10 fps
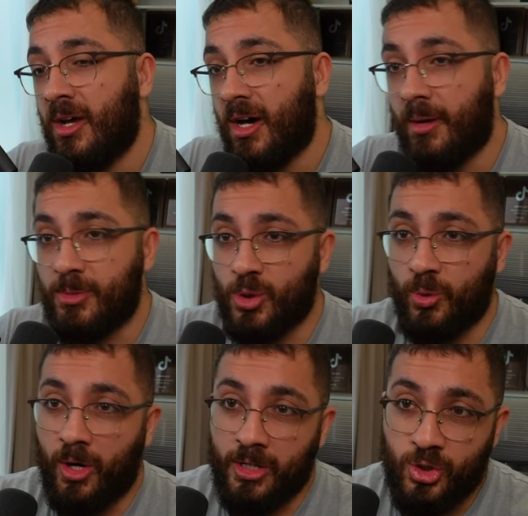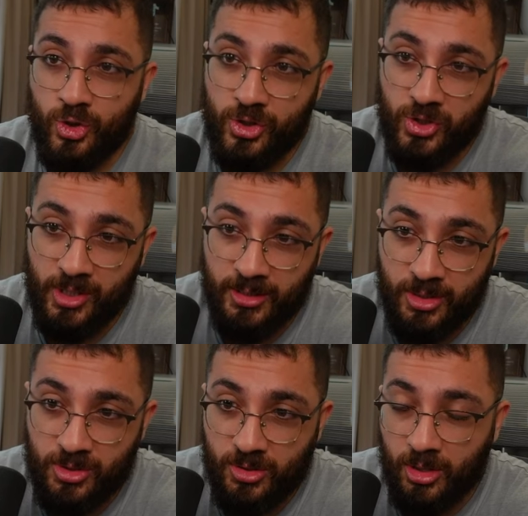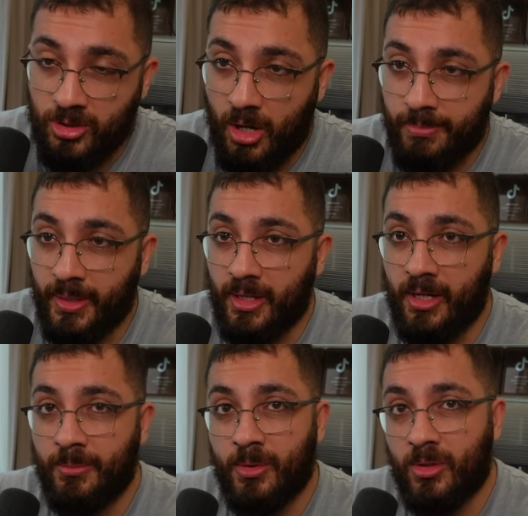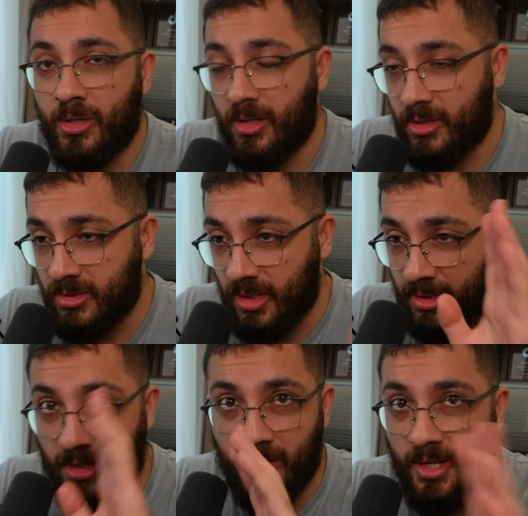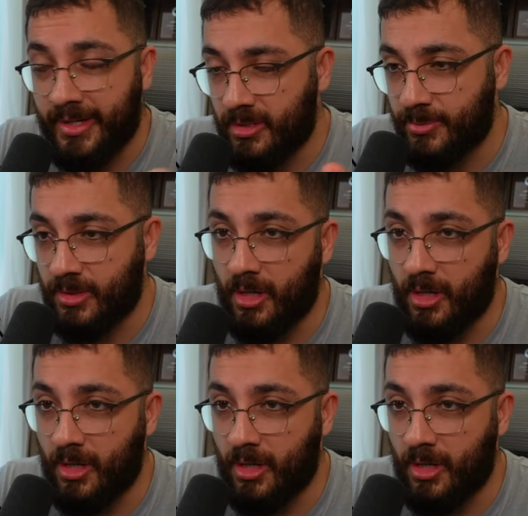I'm so uninterested in this topic anymore. Khalas, take care, like, subscribe,